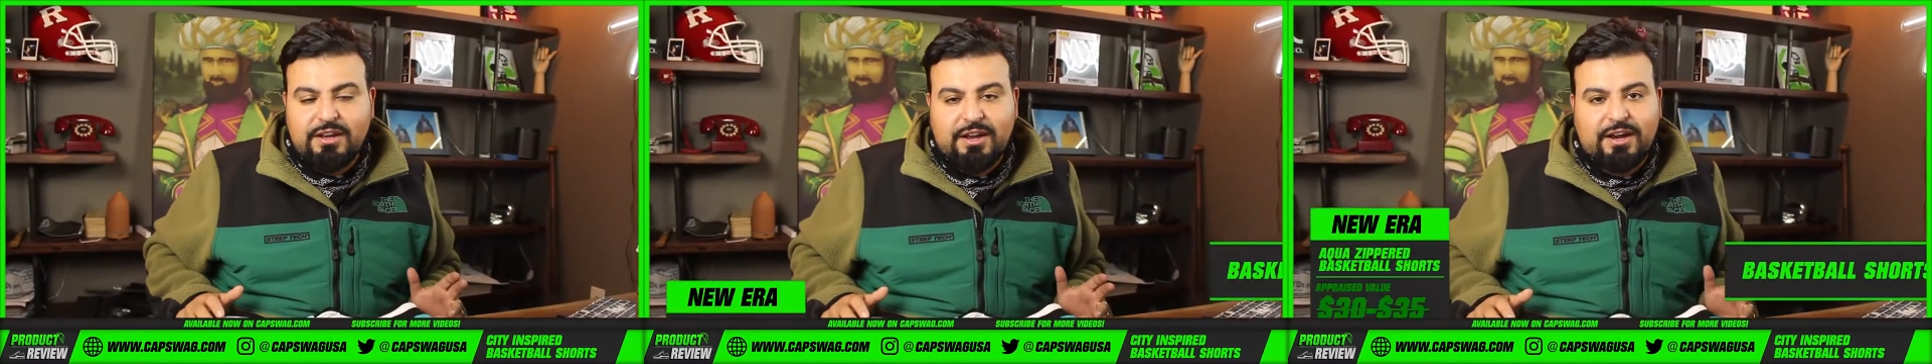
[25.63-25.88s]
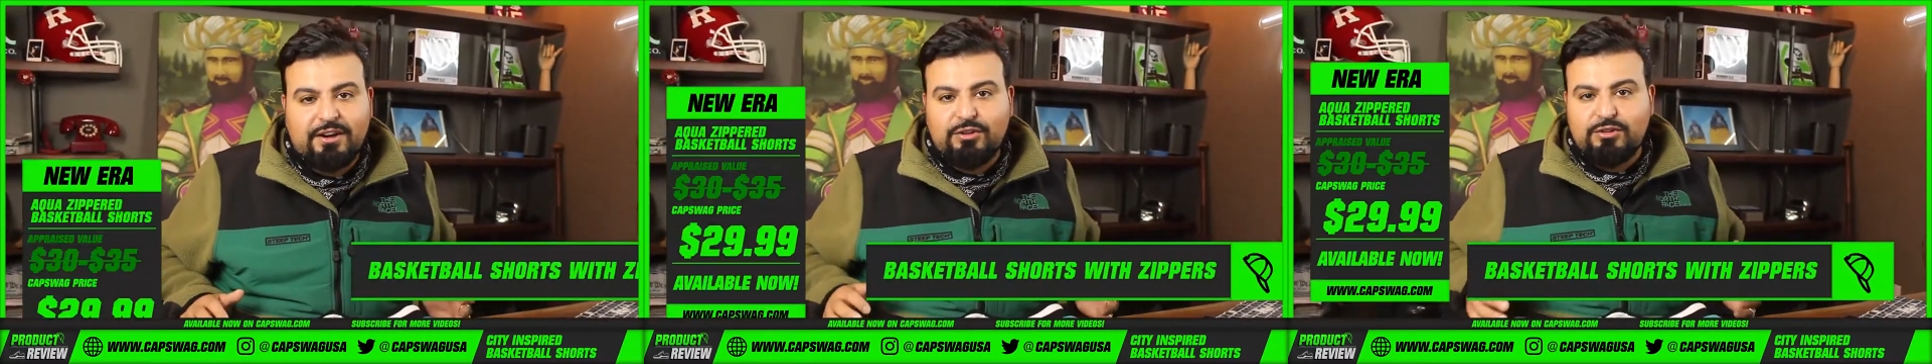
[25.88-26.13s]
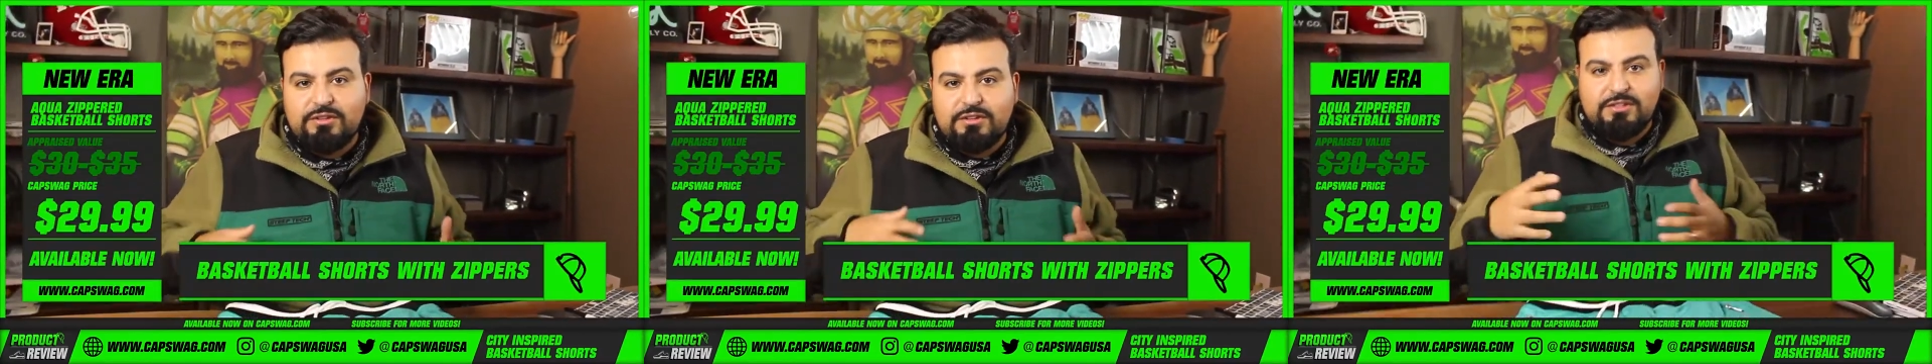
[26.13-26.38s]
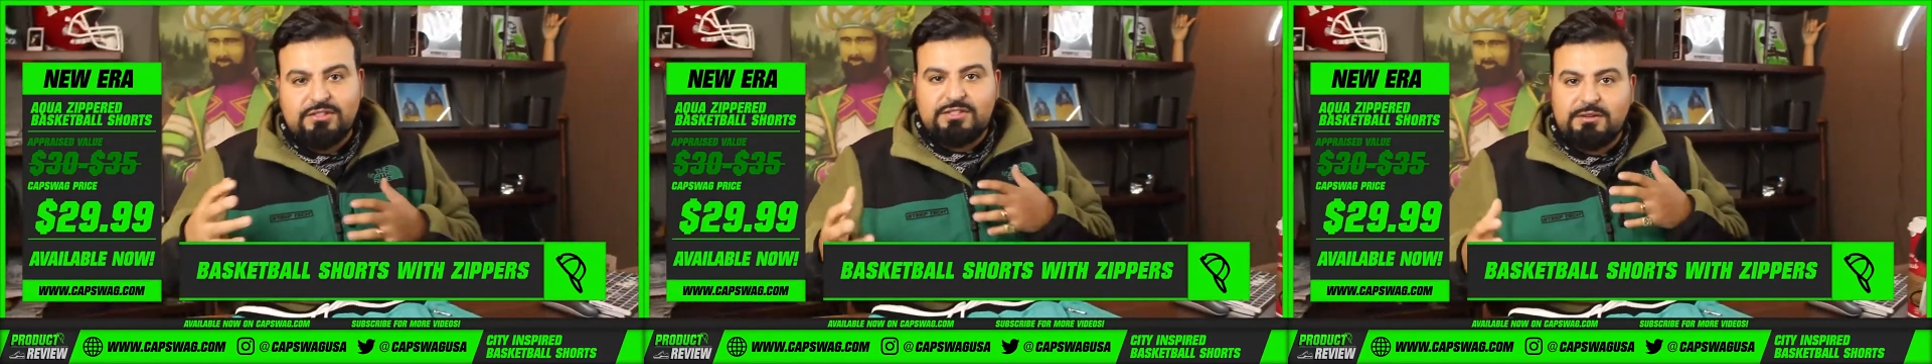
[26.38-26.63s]

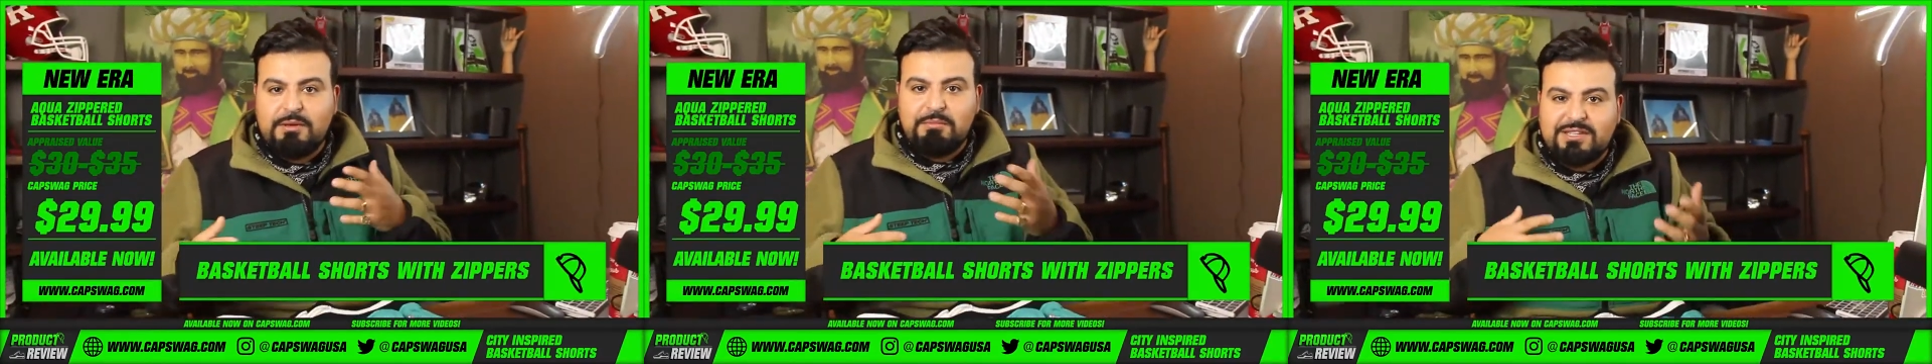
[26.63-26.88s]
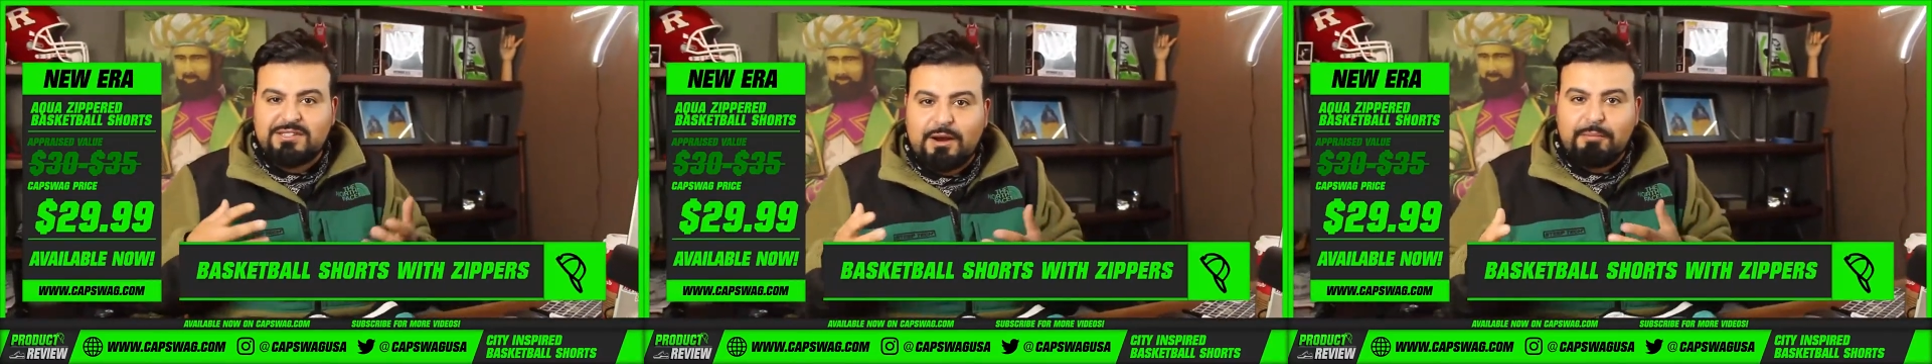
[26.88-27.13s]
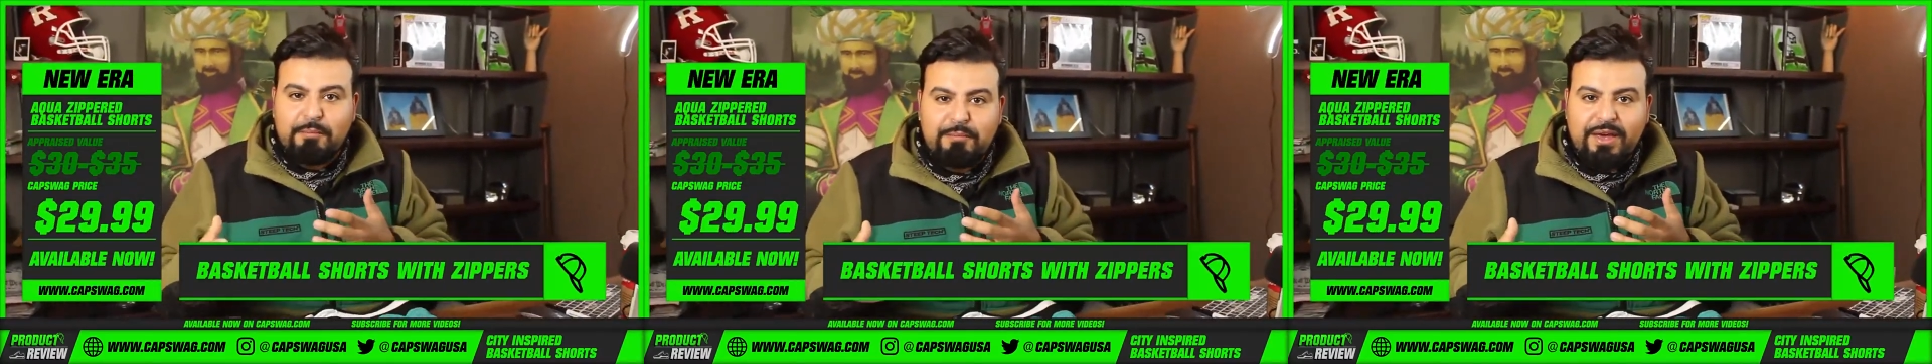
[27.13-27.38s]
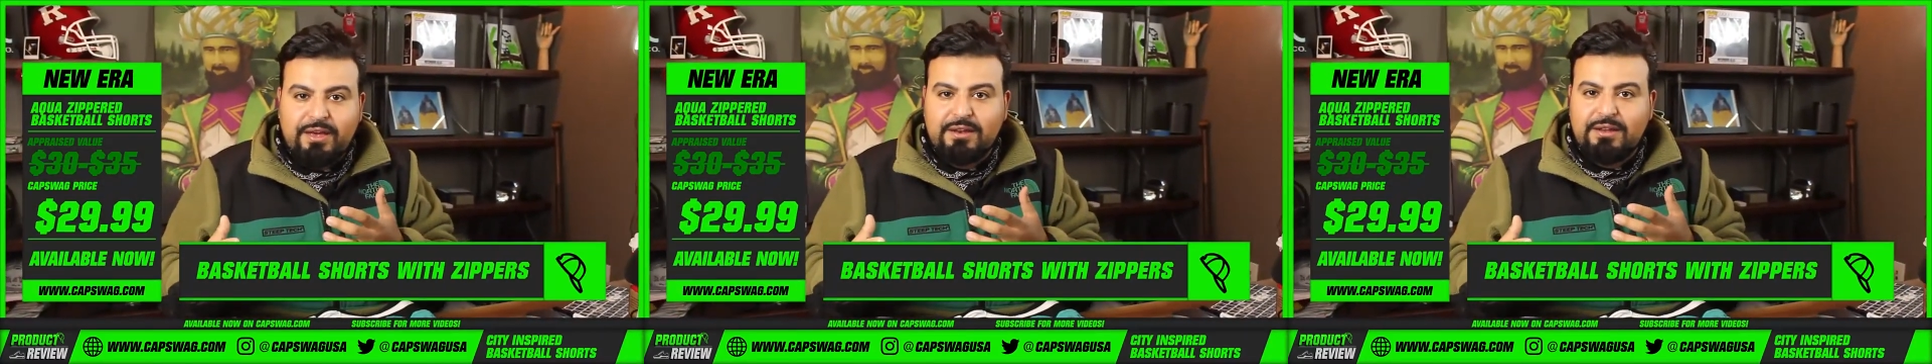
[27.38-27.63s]
You see me mix it up a
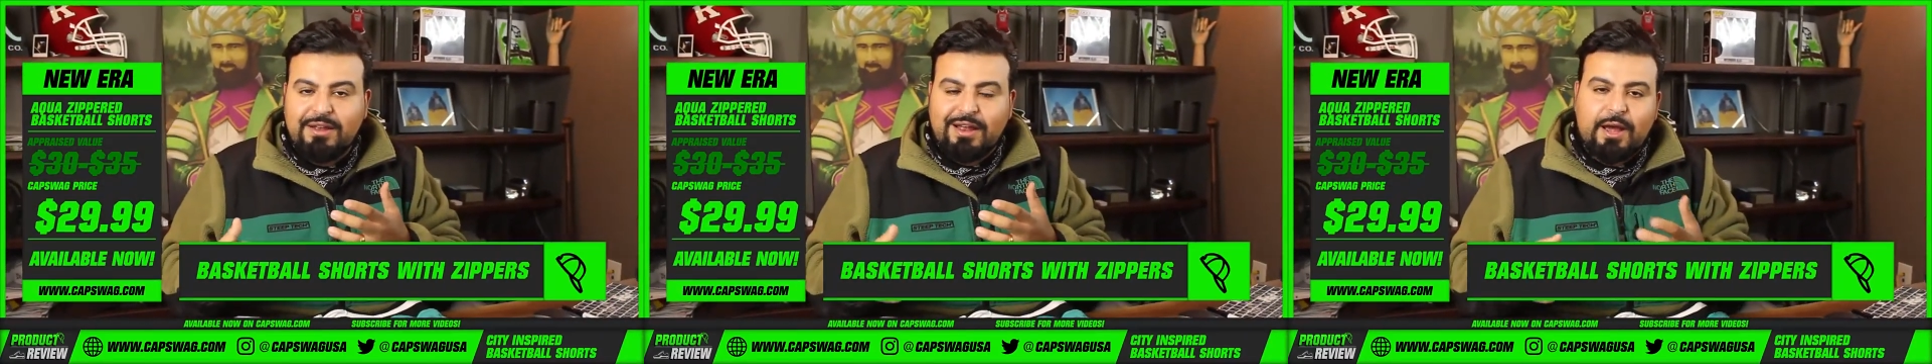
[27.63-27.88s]
bit.